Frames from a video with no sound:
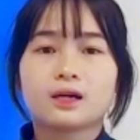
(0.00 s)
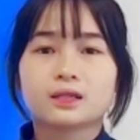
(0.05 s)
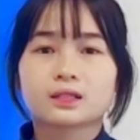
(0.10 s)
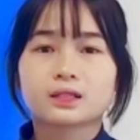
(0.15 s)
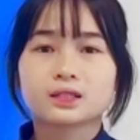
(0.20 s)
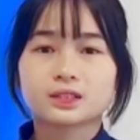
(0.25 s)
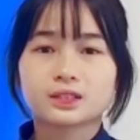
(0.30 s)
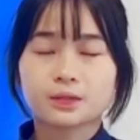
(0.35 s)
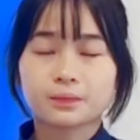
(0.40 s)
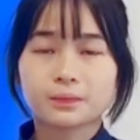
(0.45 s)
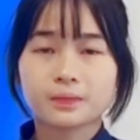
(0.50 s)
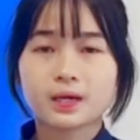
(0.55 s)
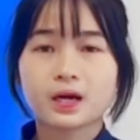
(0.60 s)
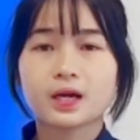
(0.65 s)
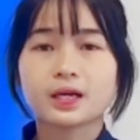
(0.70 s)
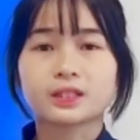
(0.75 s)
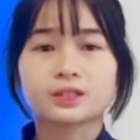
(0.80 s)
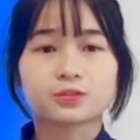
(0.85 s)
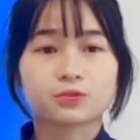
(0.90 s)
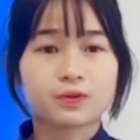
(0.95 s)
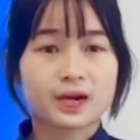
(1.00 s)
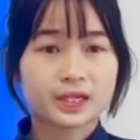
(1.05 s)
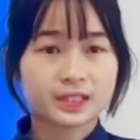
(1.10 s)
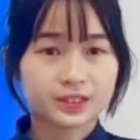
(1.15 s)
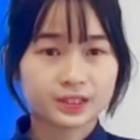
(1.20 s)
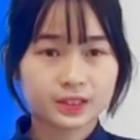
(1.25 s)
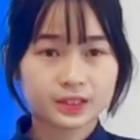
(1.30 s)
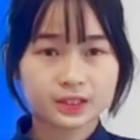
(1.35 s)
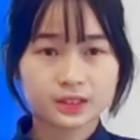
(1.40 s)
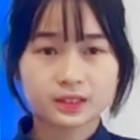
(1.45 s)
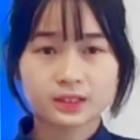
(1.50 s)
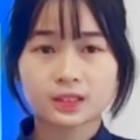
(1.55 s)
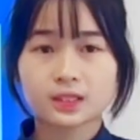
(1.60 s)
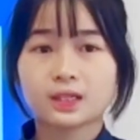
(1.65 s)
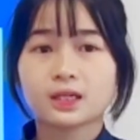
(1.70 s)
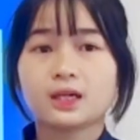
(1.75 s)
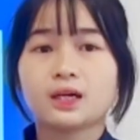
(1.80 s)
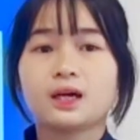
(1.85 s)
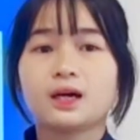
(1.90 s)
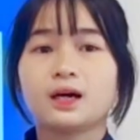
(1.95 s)
customer interaction
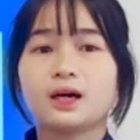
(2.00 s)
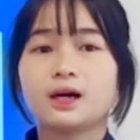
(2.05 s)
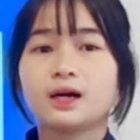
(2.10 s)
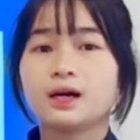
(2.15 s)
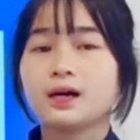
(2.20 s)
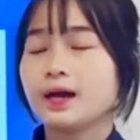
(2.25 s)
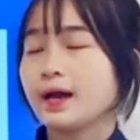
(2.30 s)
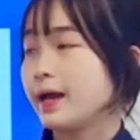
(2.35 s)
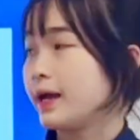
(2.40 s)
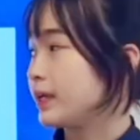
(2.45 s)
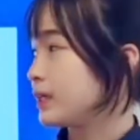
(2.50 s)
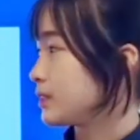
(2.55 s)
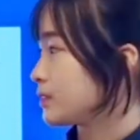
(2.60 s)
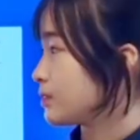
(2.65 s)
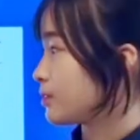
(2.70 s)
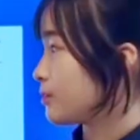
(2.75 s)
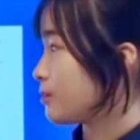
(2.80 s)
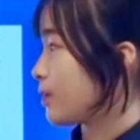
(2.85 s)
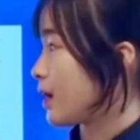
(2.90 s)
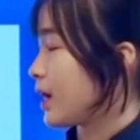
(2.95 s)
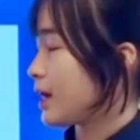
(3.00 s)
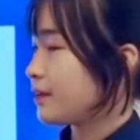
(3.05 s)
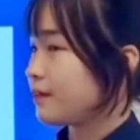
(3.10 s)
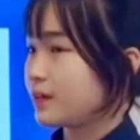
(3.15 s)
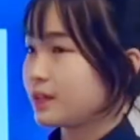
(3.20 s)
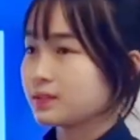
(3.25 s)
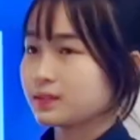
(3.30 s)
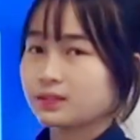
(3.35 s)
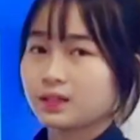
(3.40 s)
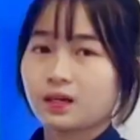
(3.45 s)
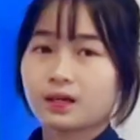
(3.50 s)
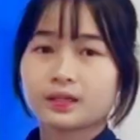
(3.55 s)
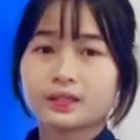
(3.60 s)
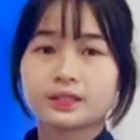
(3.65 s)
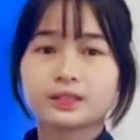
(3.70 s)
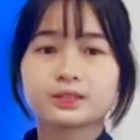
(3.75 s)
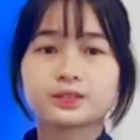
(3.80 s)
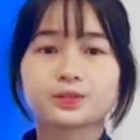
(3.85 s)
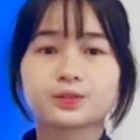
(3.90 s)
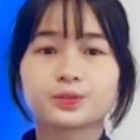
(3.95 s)
and derive insight
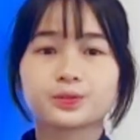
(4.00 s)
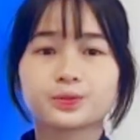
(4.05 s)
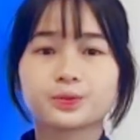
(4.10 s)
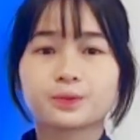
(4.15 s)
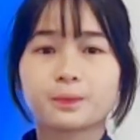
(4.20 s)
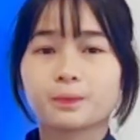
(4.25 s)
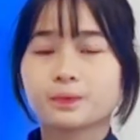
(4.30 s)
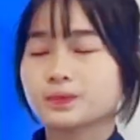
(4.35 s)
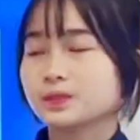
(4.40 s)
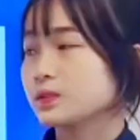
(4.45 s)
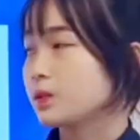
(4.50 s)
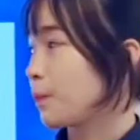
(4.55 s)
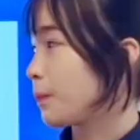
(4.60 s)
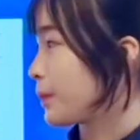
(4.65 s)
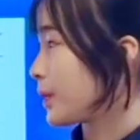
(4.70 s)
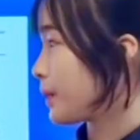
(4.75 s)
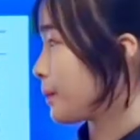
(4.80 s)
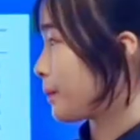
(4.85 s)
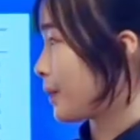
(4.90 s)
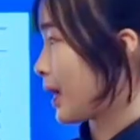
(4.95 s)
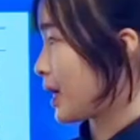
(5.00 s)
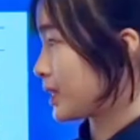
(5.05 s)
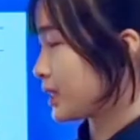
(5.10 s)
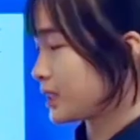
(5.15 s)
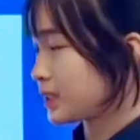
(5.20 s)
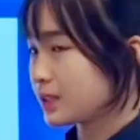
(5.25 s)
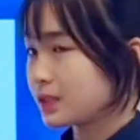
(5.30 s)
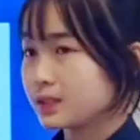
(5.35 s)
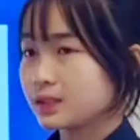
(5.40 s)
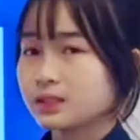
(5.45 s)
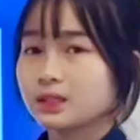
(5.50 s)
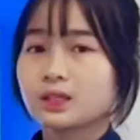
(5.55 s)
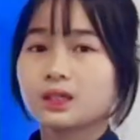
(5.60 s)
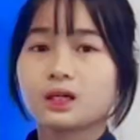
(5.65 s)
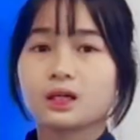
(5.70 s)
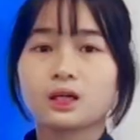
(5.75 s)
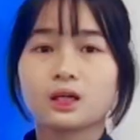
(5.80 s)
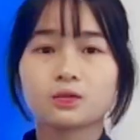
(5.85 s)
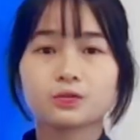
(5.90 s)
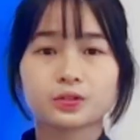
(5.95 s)
into shopping patterns,
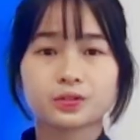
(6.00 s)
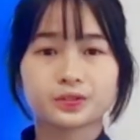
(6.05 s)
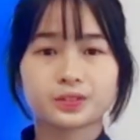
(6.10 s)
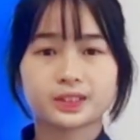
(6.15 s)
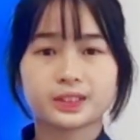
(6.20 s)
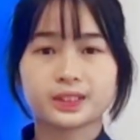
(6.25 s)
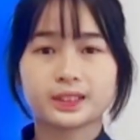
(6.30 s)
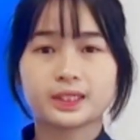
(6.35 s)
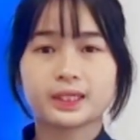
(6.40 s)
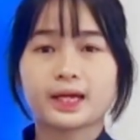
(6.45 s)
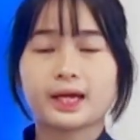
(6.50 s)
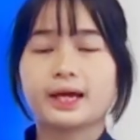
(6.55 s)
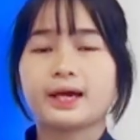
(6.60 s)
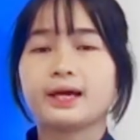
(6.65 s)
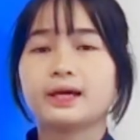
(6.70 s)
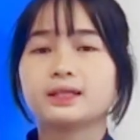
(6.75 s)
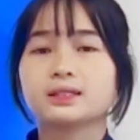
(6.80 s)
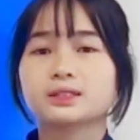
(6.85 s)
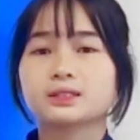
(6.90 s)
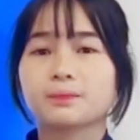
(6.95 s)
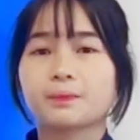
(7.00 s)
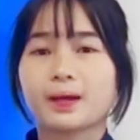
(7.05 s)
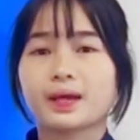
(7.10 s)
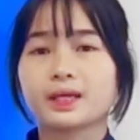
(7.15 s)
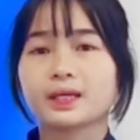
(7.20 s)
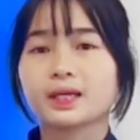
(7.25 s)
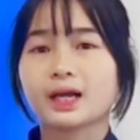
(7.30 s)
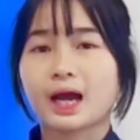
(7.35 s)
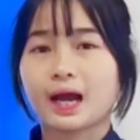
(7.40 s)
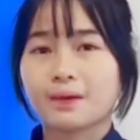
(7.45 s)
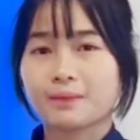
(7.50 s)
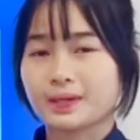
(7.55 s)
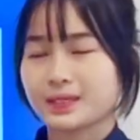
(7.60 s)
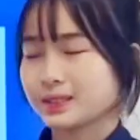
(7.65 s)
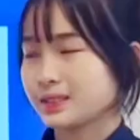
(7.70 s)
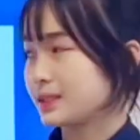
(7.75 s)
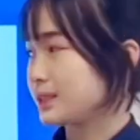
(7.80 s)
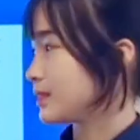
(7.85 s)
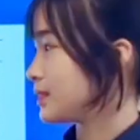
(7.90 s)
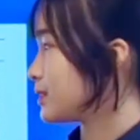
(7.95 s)
loyalty, and spending habits.